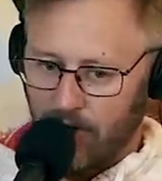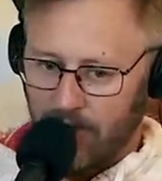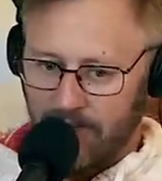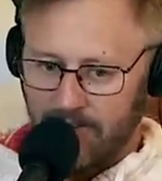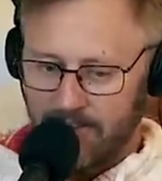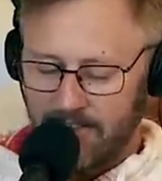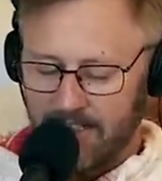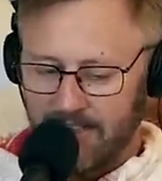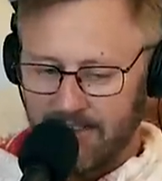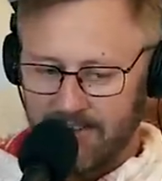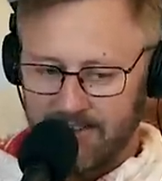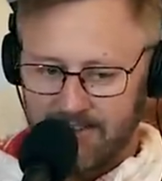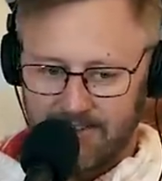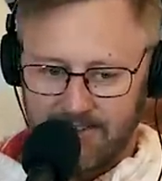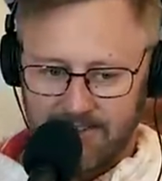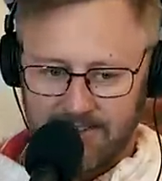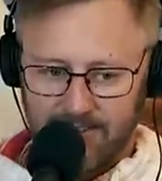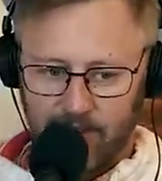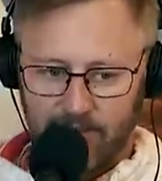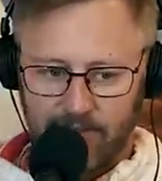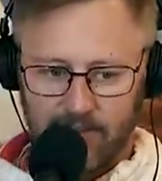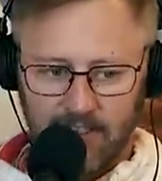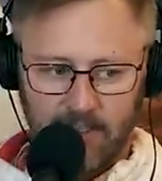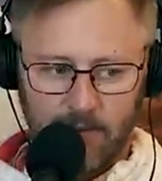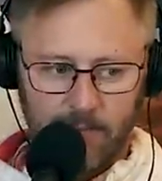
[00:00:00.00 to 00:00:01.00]
I
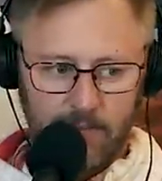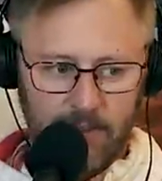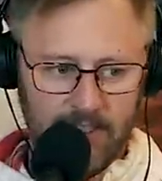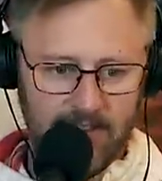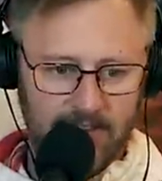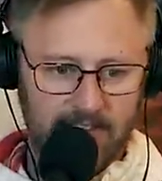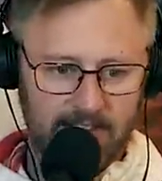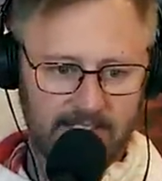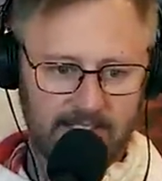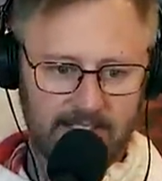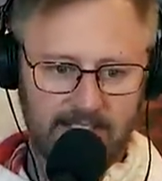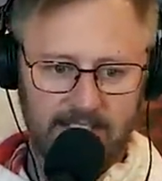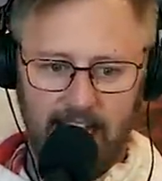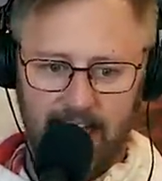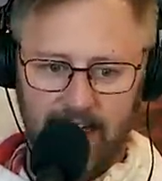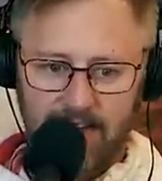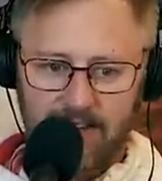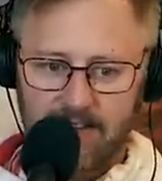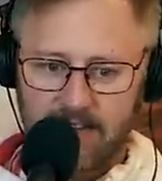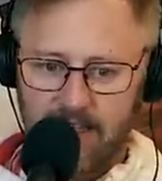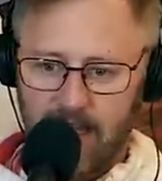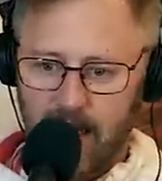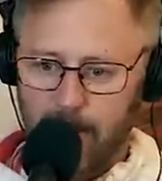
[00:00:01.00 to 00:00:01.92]
don't think it'd be sex